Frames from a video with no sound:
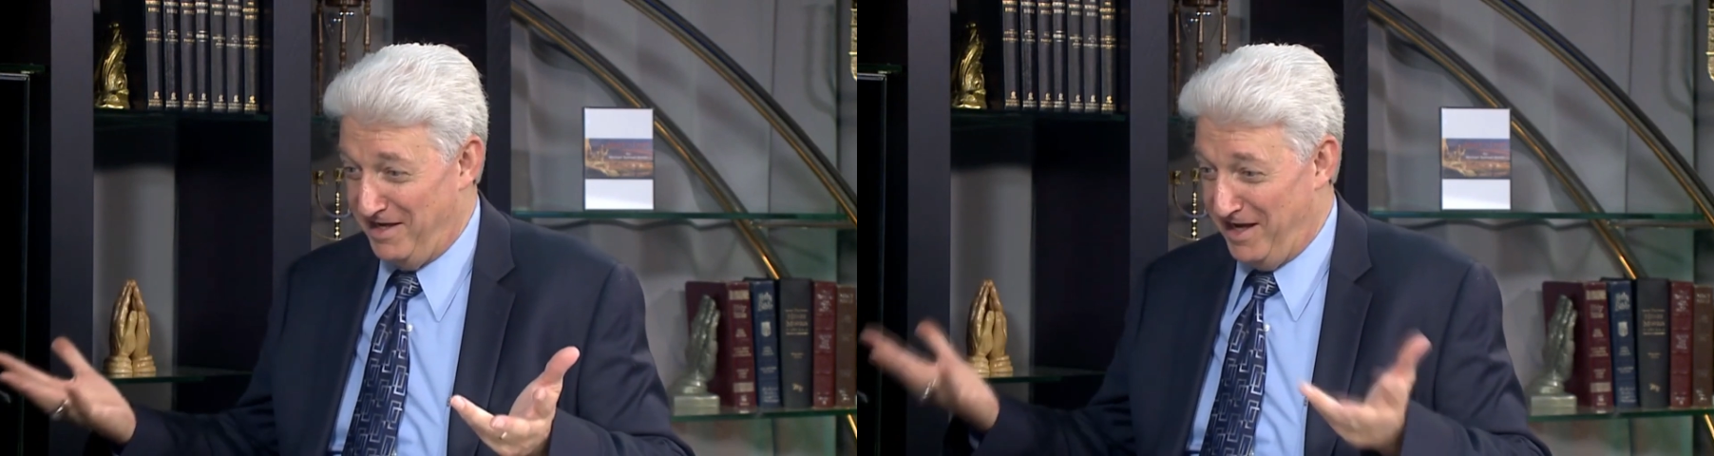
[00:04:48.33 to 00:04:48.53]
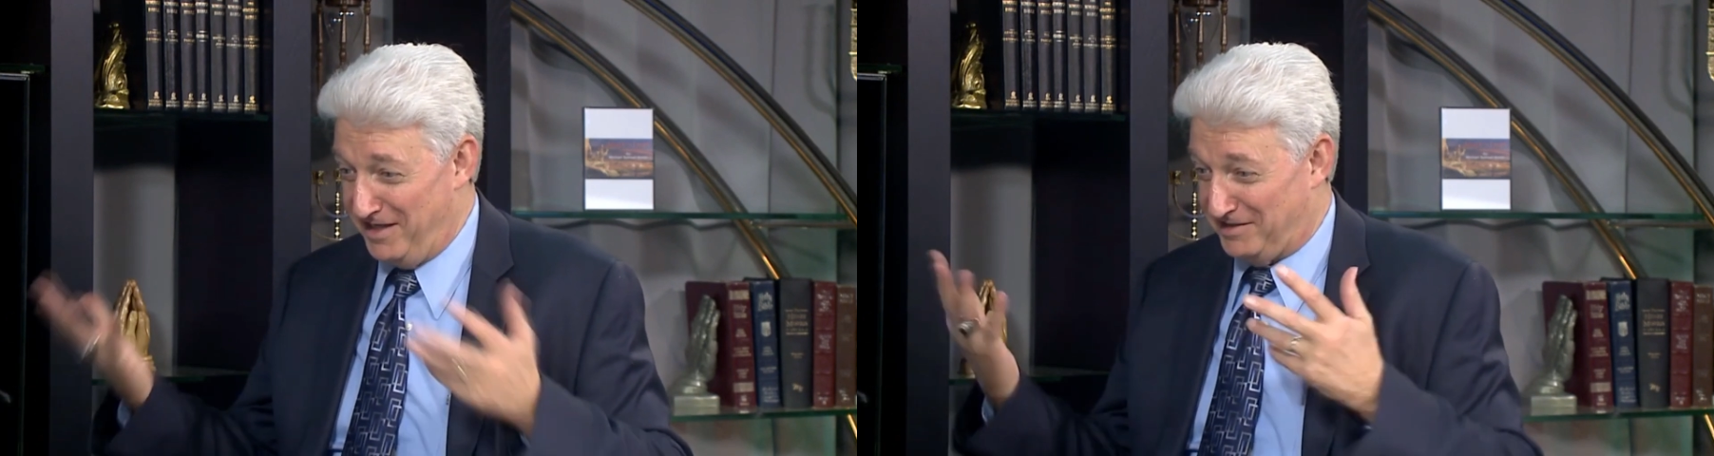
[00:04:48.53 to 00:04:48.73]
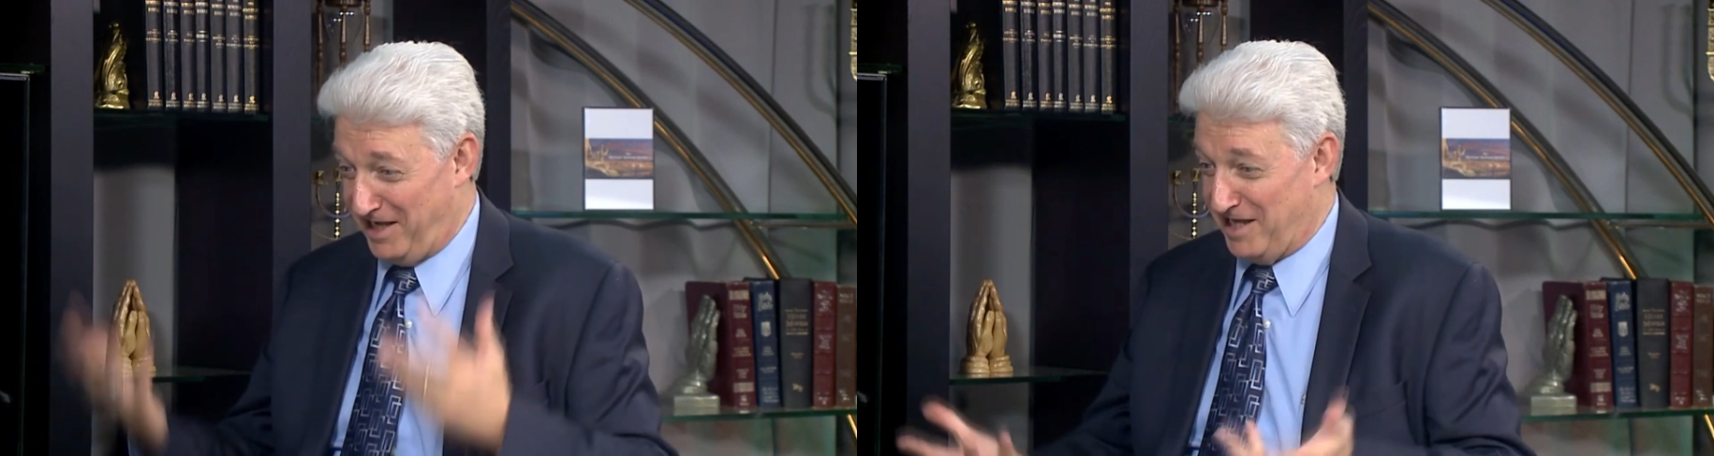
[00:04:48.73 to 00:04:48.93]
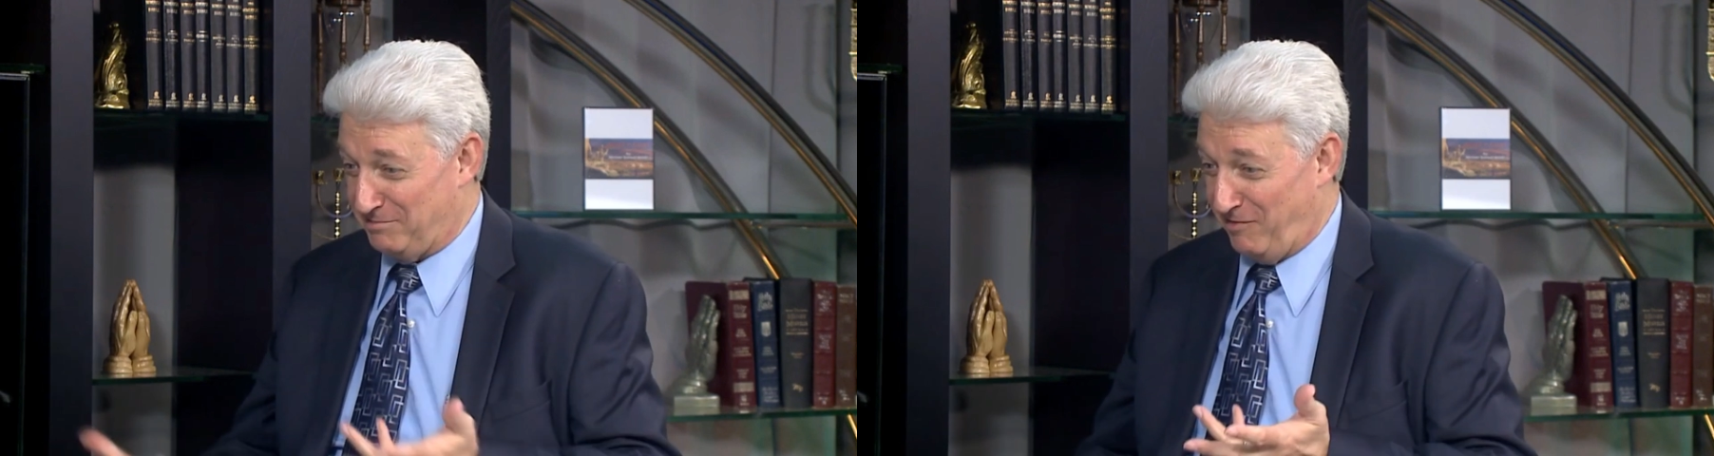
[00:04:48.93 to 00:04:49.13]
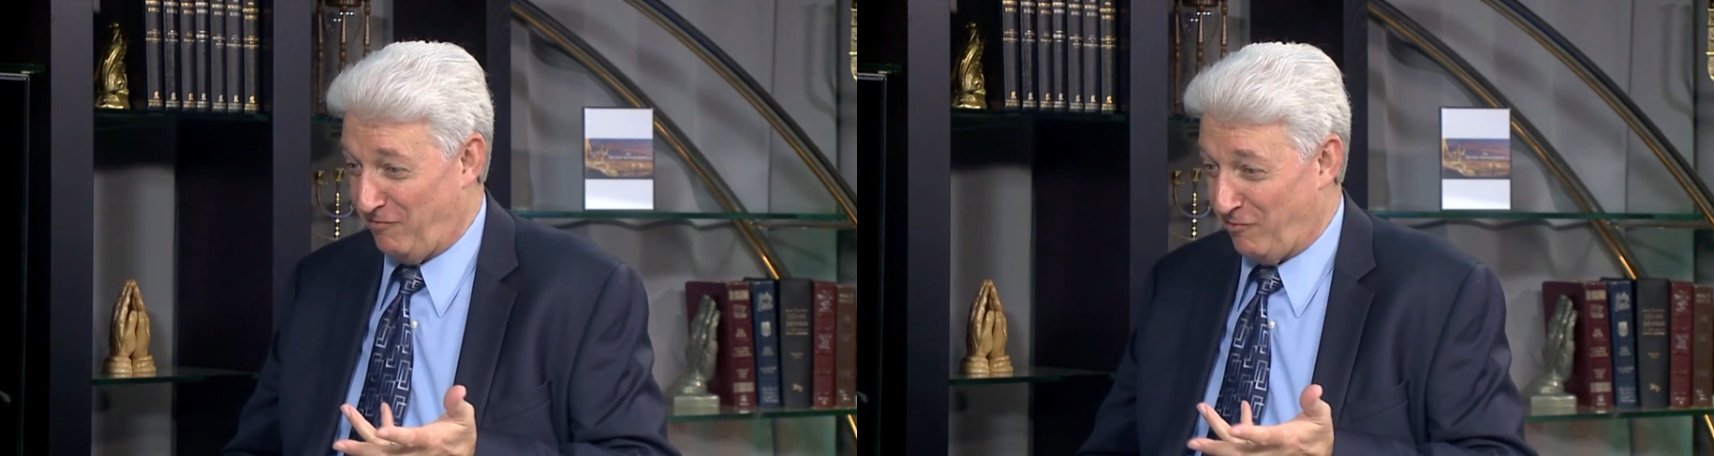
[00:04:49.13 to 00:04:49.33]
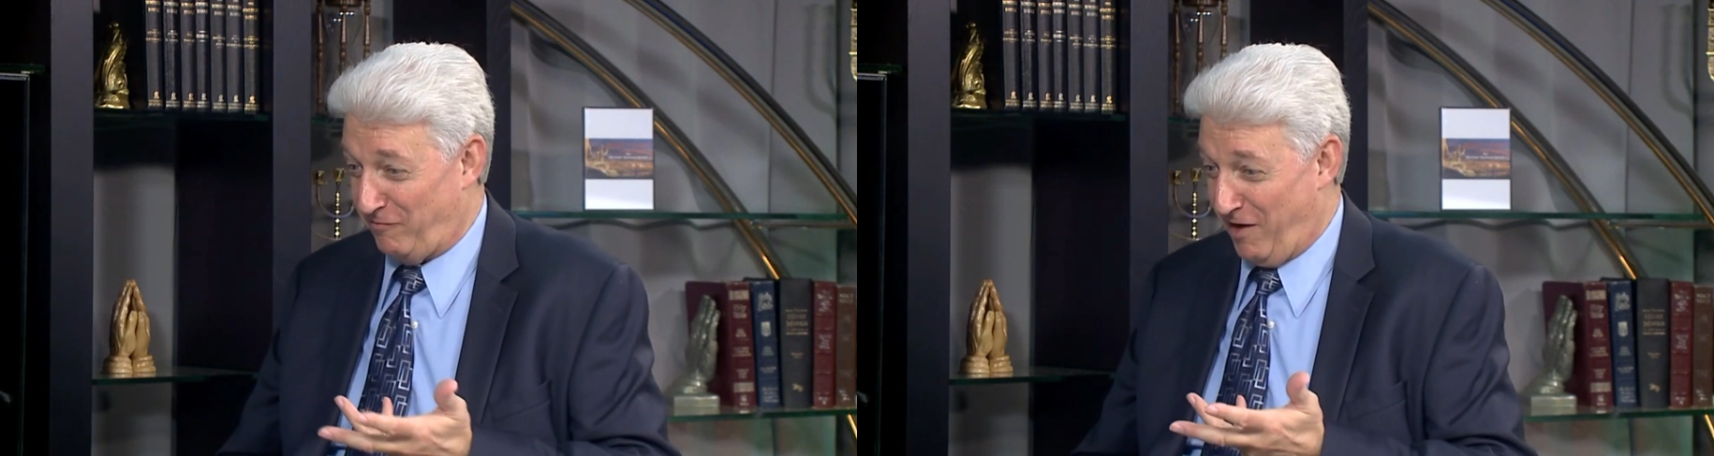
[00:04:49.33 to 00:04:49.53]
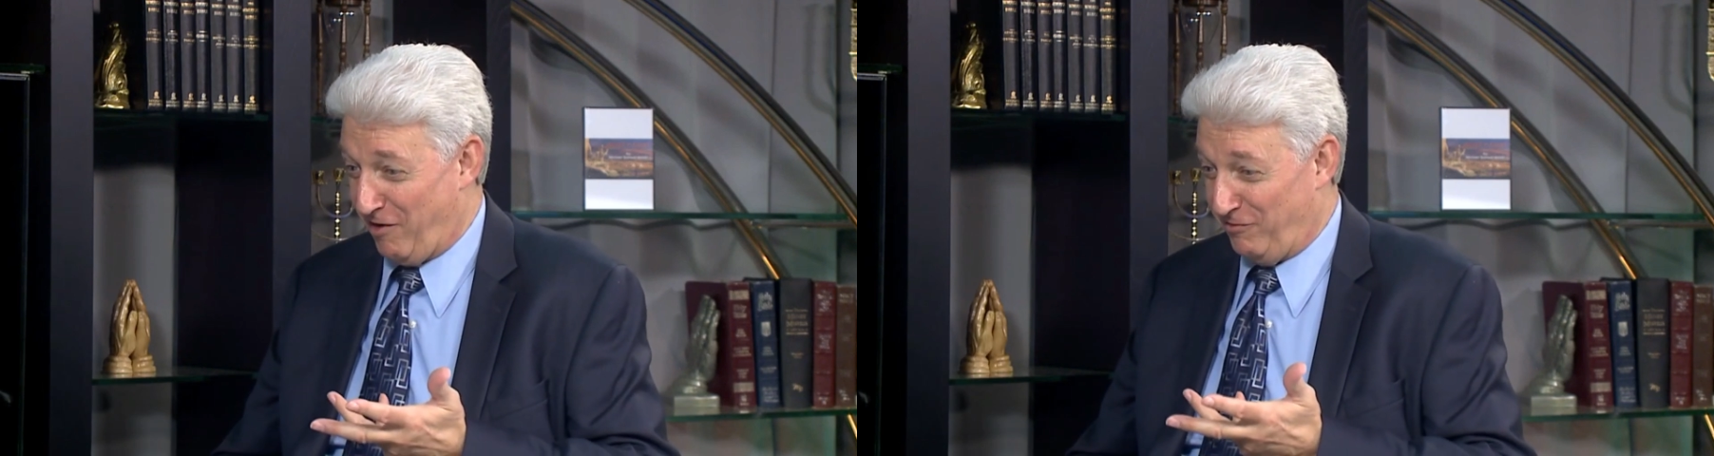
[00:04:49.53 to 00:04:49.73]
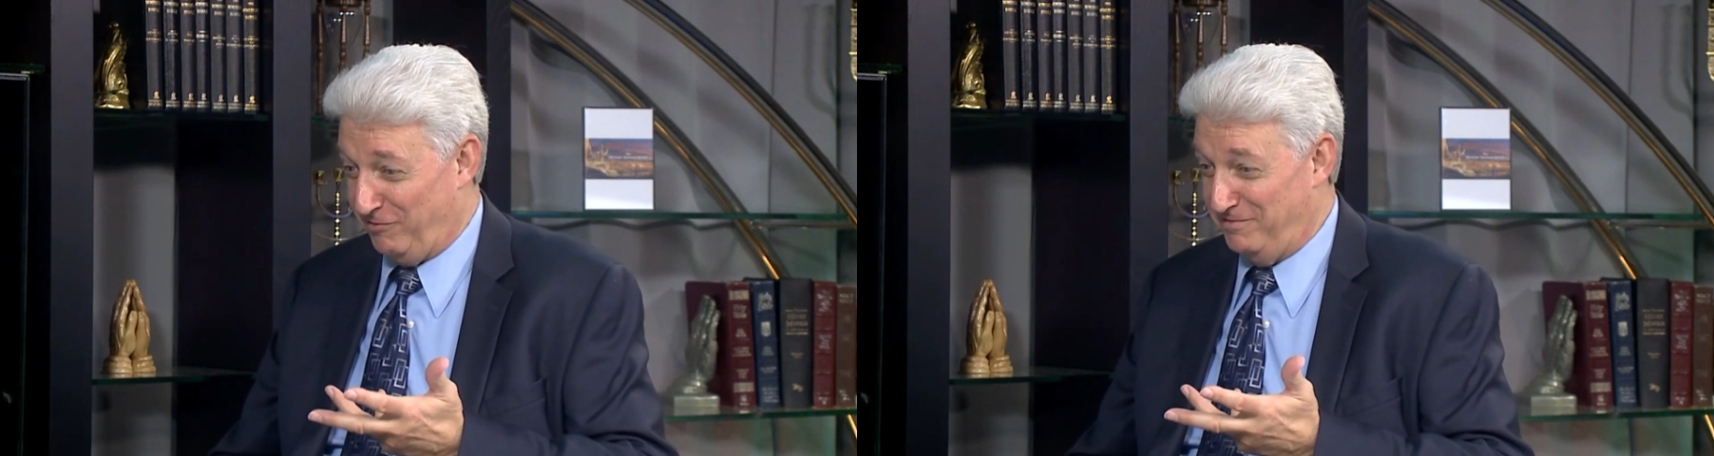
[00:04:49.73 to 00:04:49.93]
He stands before
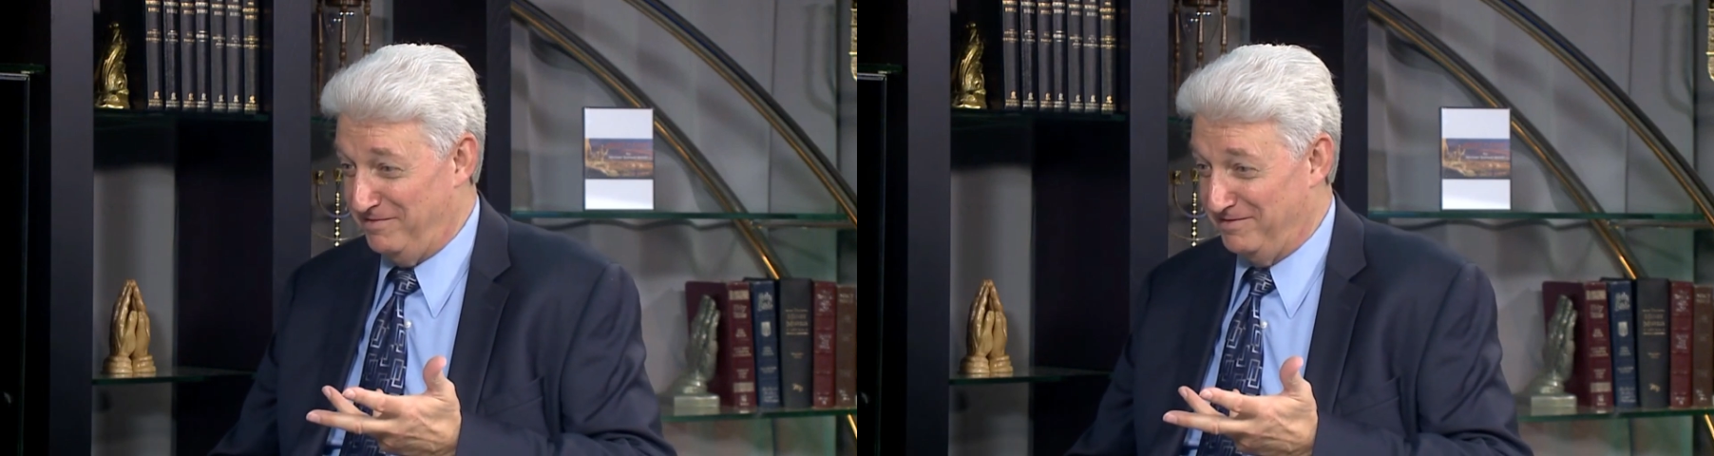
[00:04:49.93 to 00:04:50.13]
Pharaoh.